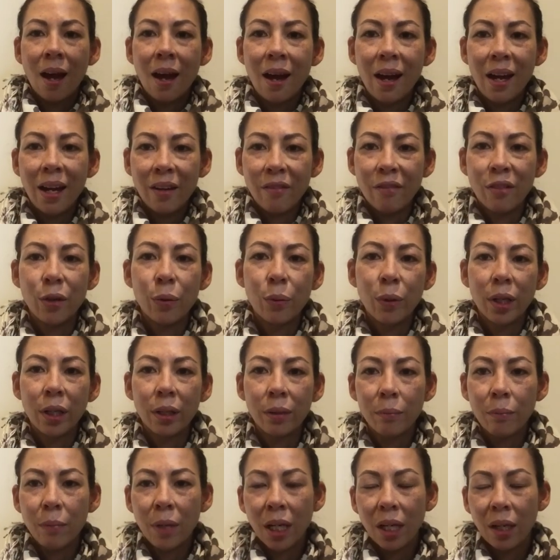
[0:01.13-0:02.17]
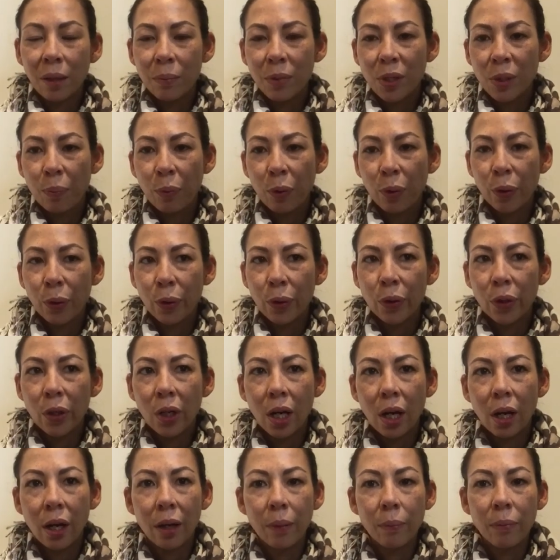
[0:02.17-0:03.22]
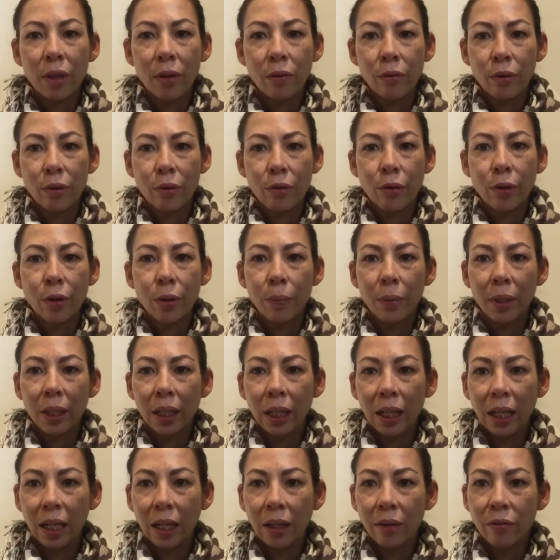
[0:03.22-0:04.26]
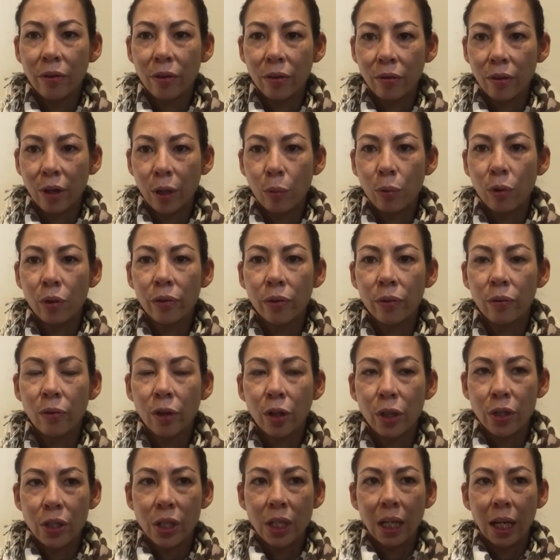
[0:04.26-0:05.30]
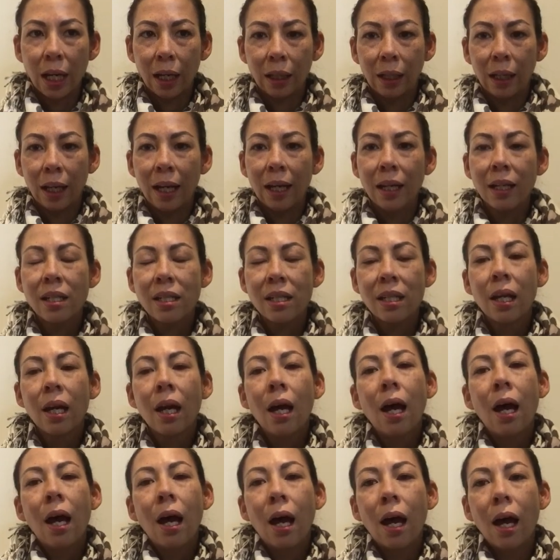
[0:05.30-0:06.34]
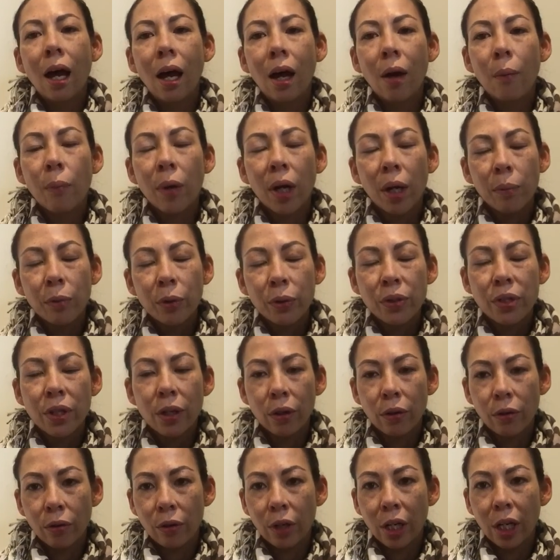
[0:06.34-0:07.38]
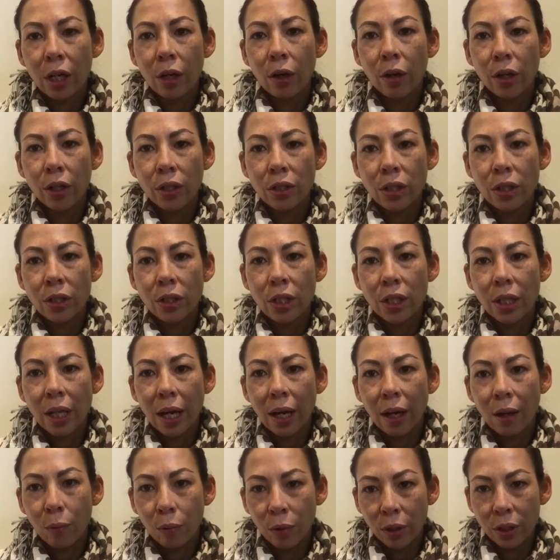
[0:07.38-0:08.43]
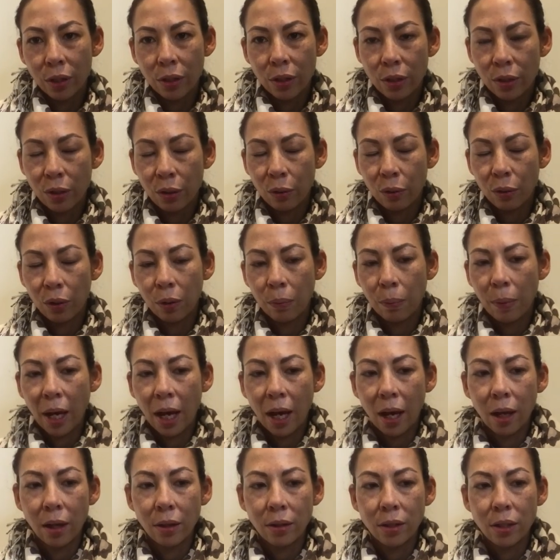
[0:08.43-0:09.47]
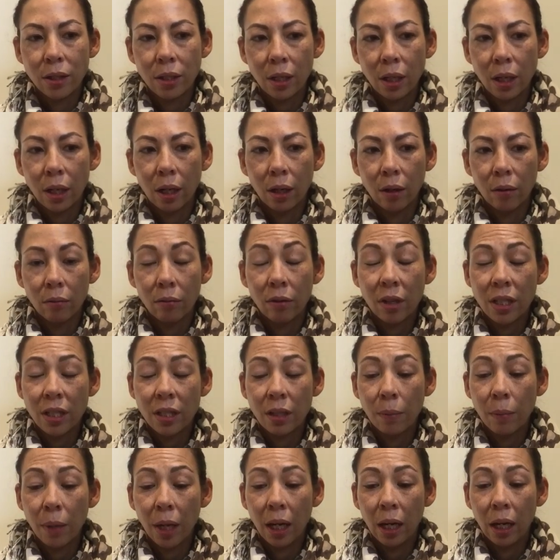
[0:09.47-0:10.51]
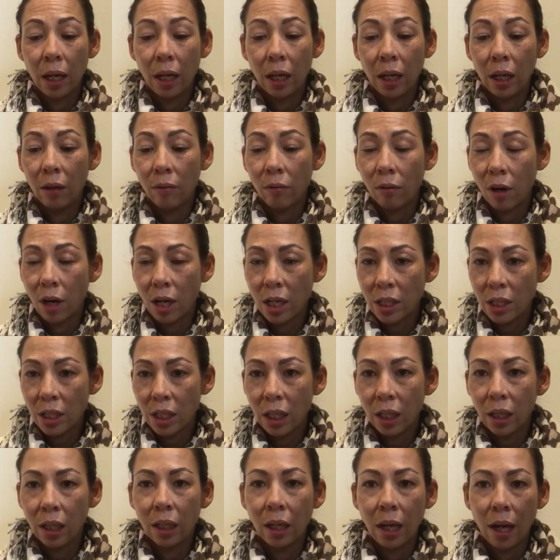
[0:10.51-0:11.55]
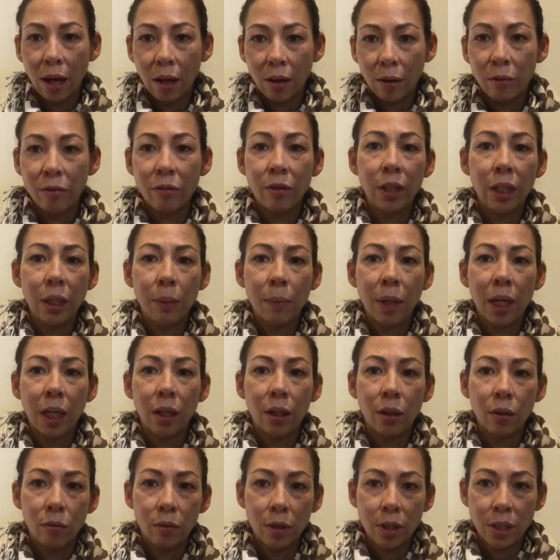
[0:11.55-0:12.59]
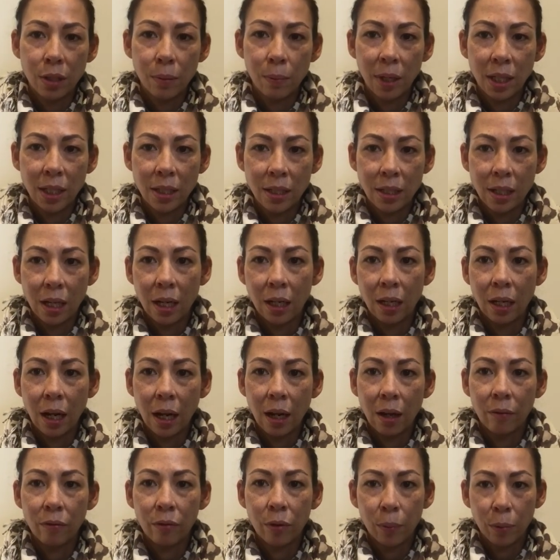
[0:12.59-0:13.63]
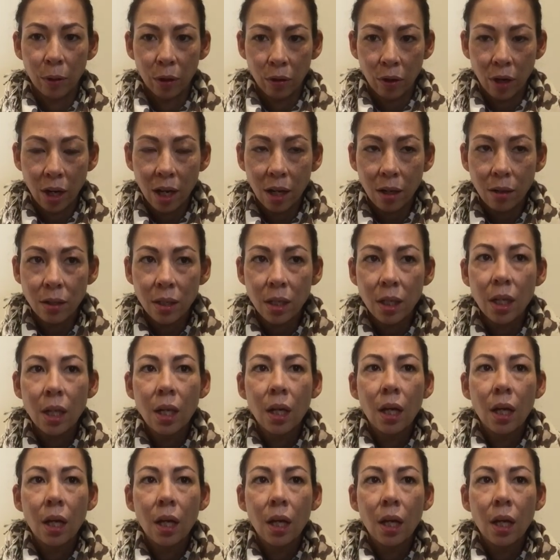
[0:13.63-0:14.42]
Hi everyone, my name's Prue. I'm the recruitment lead for Red Wolf and Roisin Adelaide. I'm also a career coach, and today I wanted to talk about resume writing and how to really make your resume stand out from a crowd.